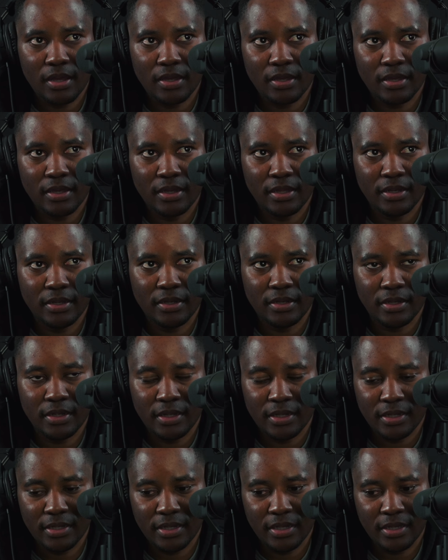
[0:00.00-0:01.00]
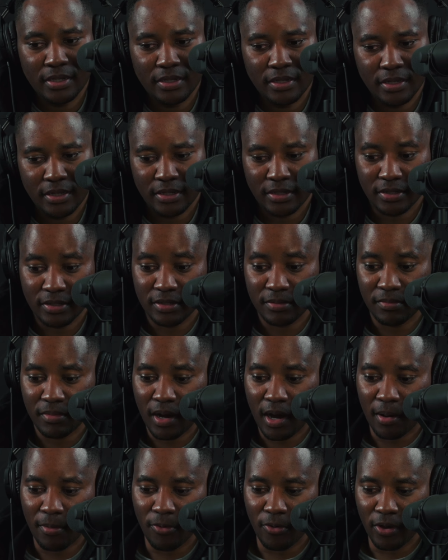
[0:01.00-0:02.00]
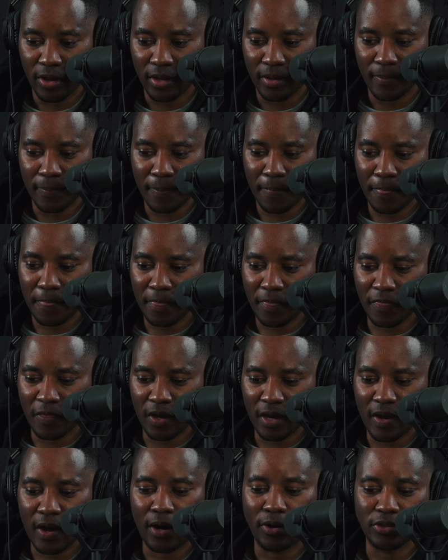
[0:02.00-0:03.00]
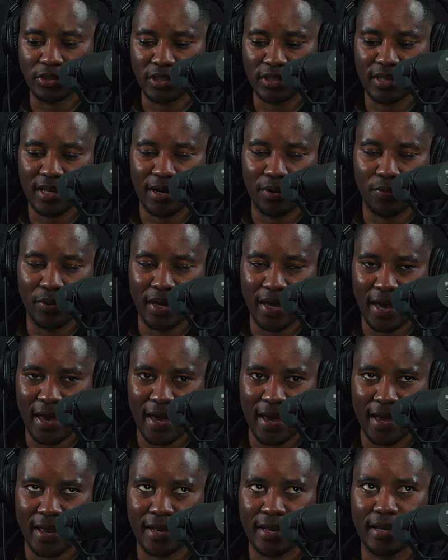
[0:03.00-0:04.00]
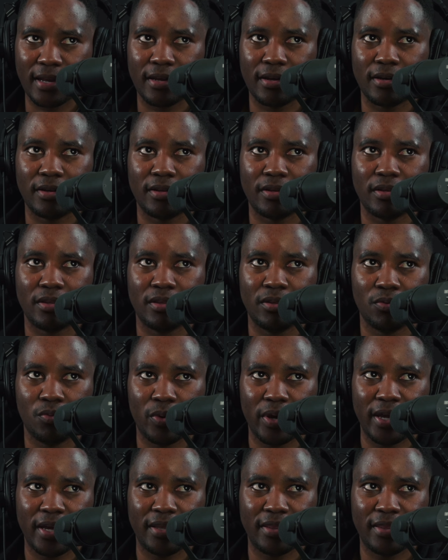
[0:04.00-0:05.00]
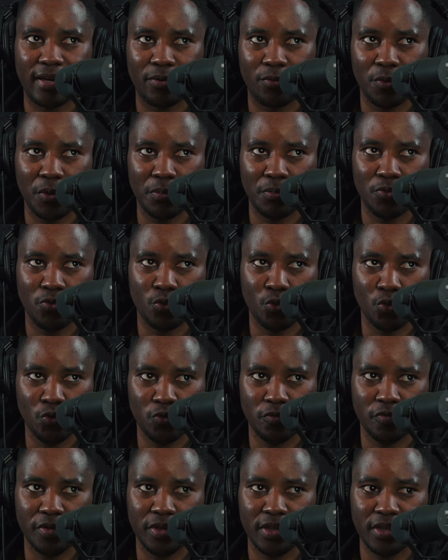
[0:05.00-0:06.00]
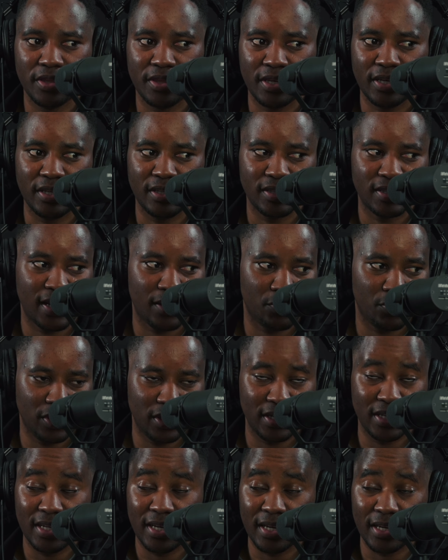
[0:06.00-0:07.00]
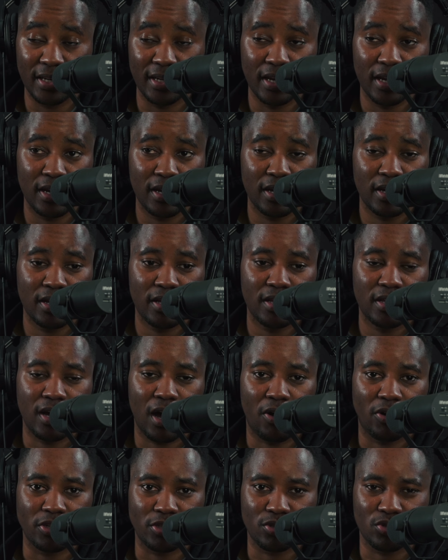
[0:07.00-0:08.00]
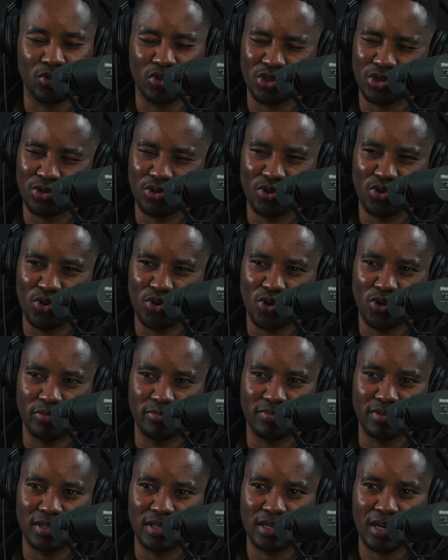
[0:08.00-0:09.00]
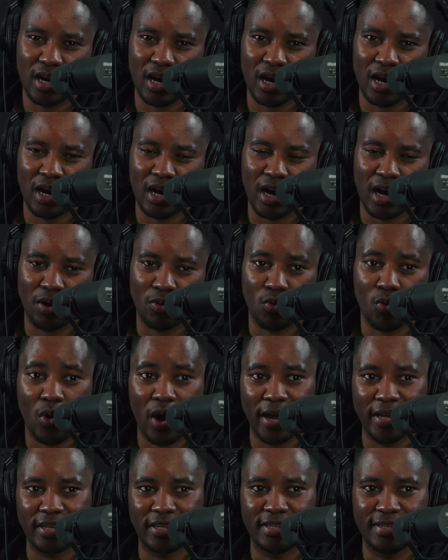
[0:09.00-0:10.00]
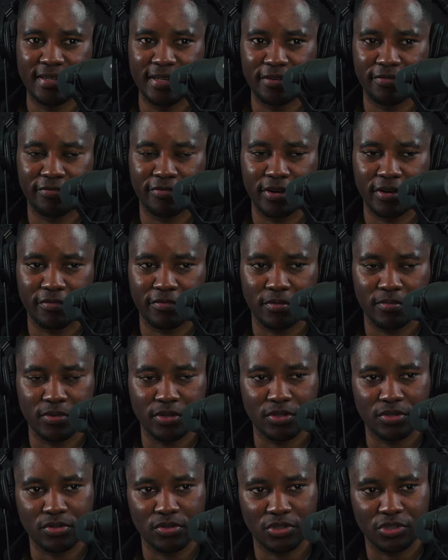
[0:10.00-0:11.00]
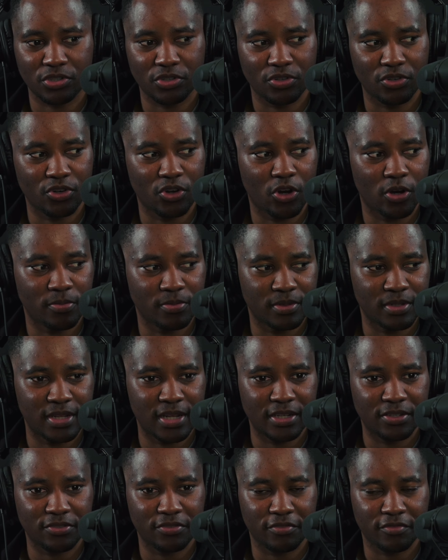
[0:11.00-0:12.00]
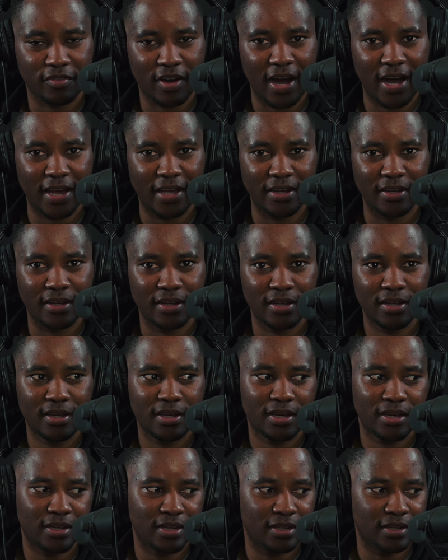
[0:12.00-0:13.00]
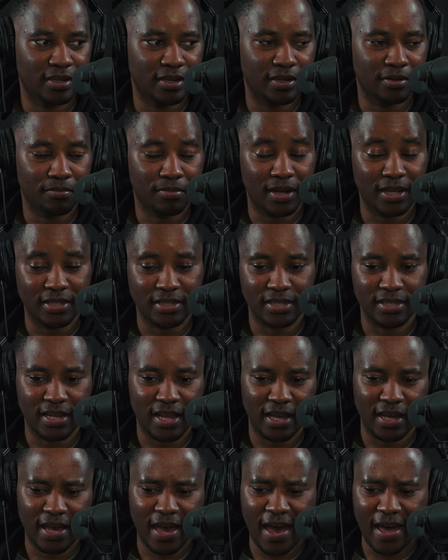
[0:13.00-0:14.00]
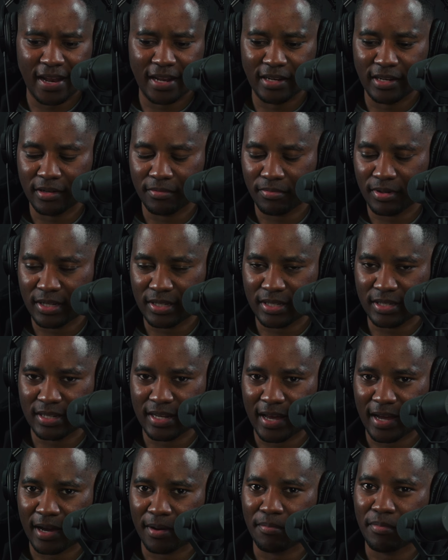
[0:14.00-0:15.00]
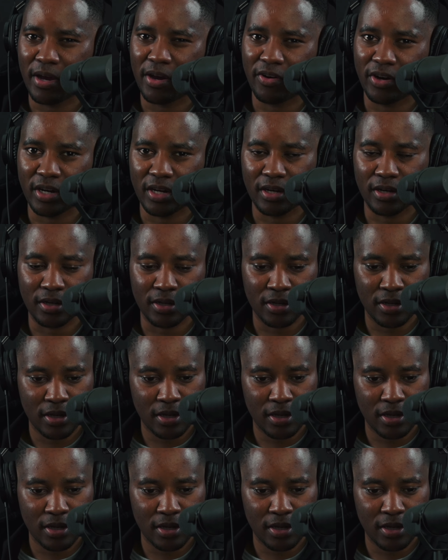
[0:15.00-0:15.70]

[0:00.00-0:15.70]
in Zimbabwe, the culture that we had, the way that we moved, the things that we did, our social norms are quite different from the social norms that you find in places like Canada and places like America.